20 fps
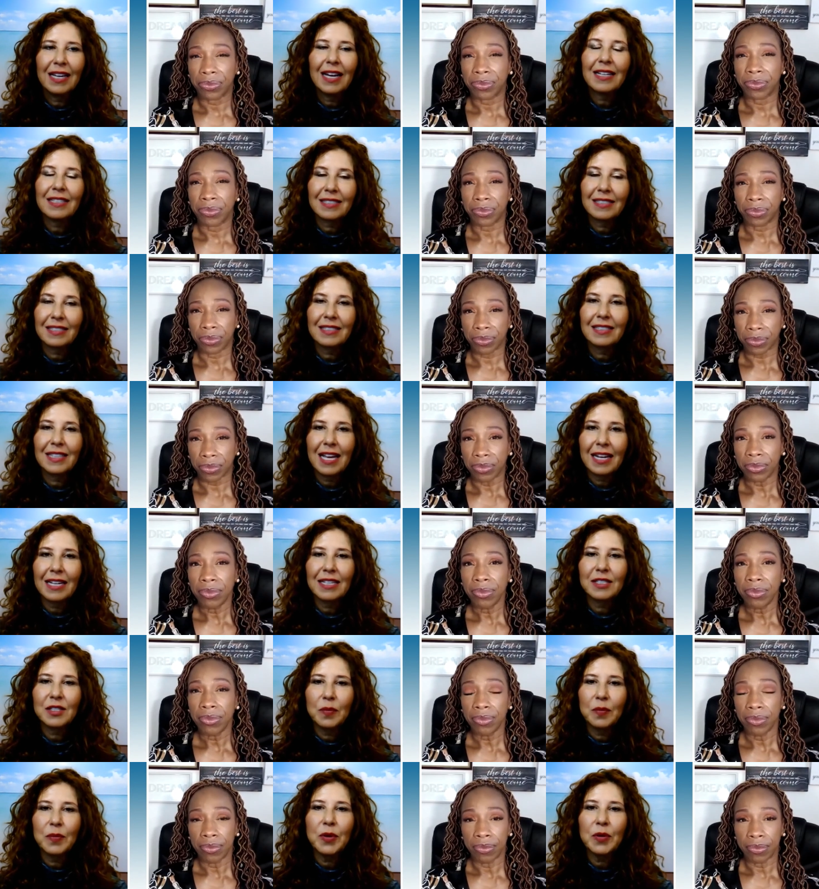Speaker 1: yes. That
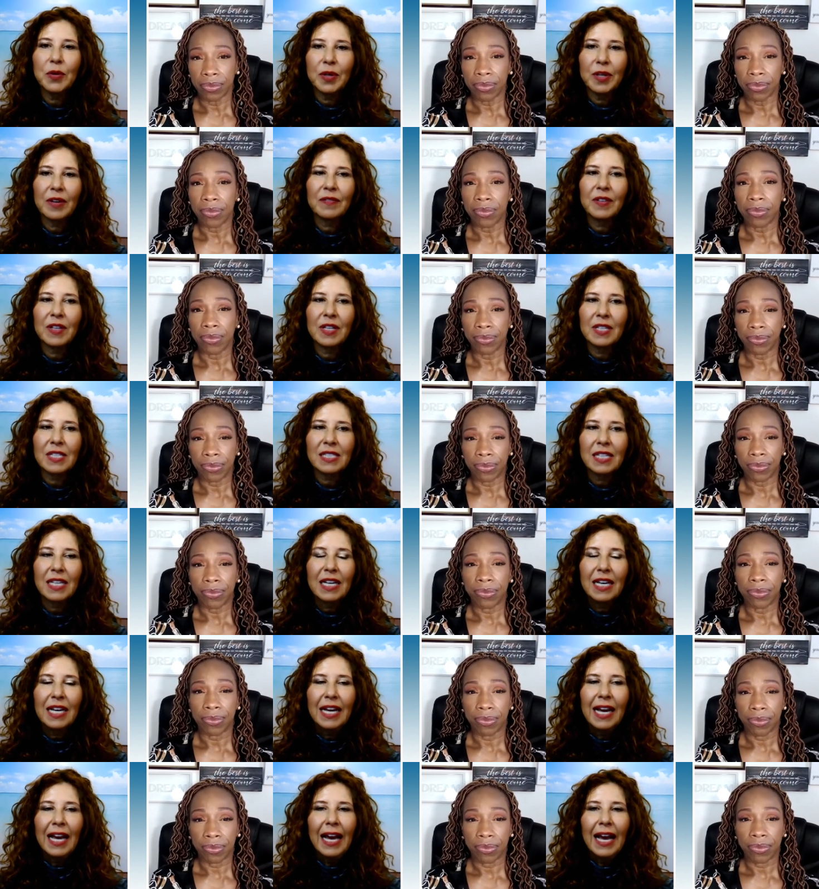is the beauty of this.
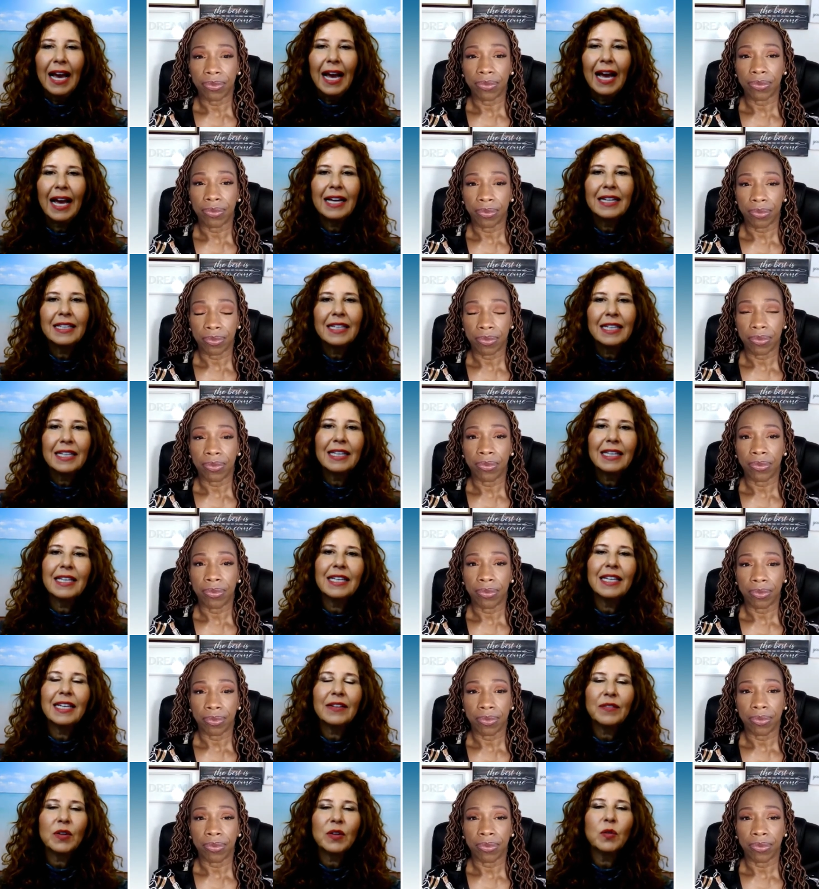And
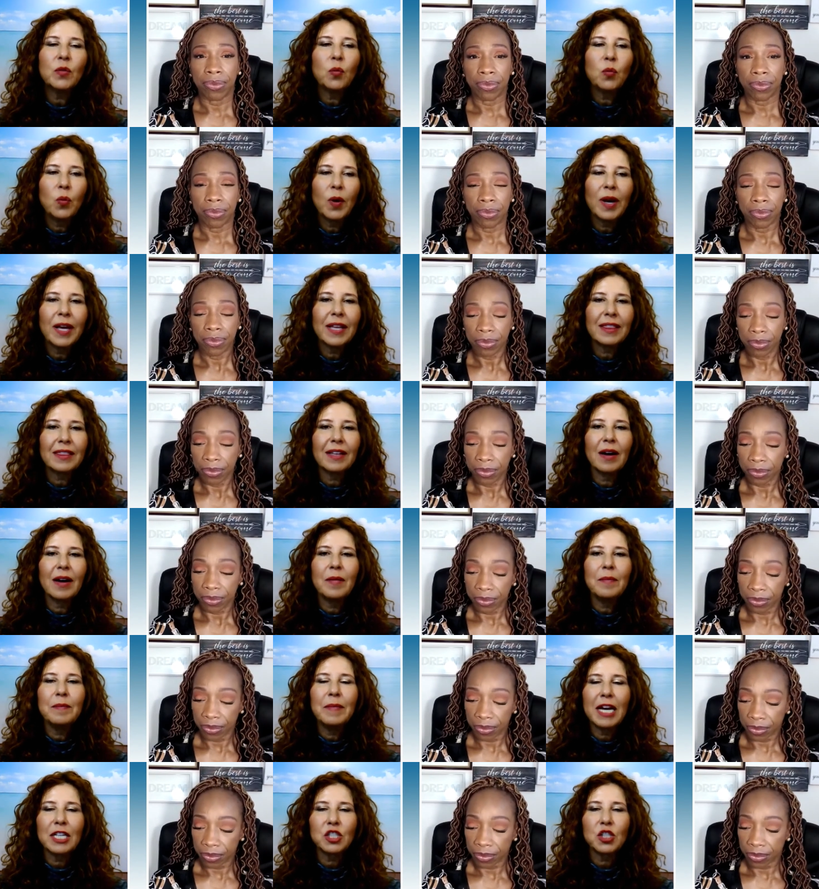even with a
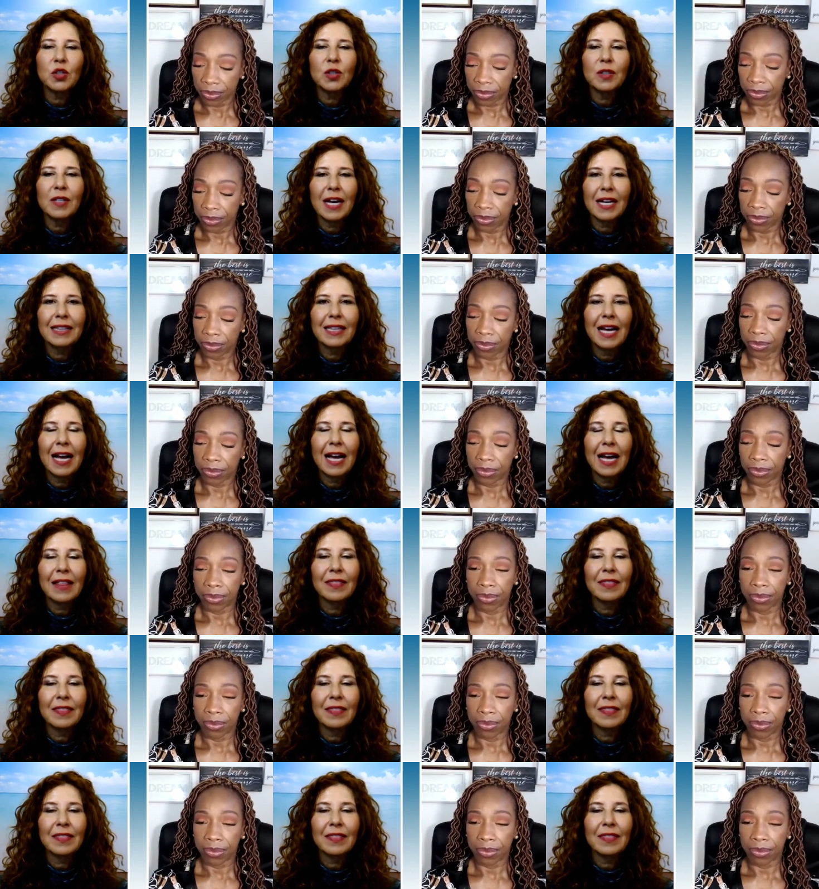measure like